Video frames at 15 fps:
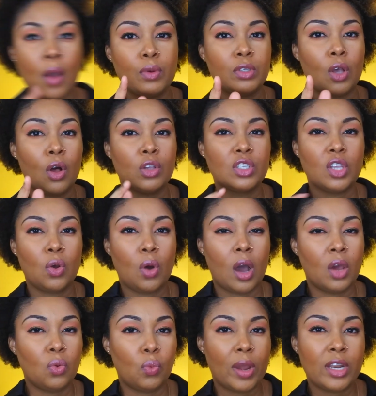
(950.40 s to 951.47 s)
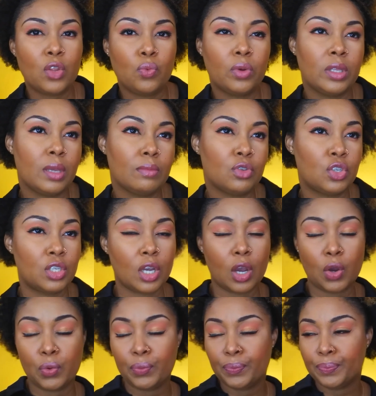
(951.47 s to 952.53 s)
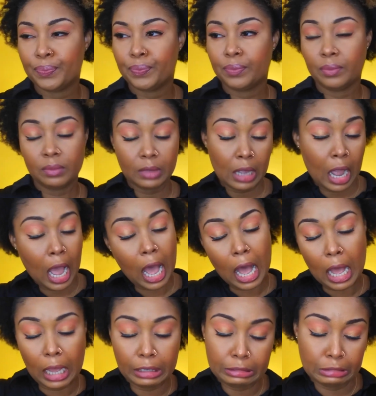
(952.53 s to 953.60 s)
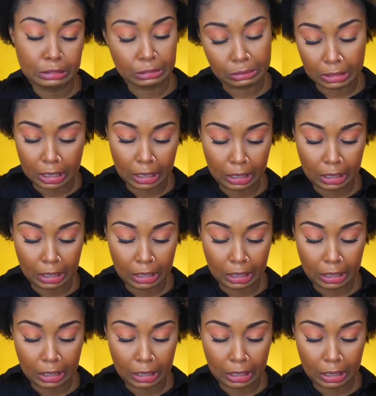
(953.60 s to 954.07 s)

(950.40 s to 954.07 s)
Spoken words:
was also on Wendy Williams' show. How you doing?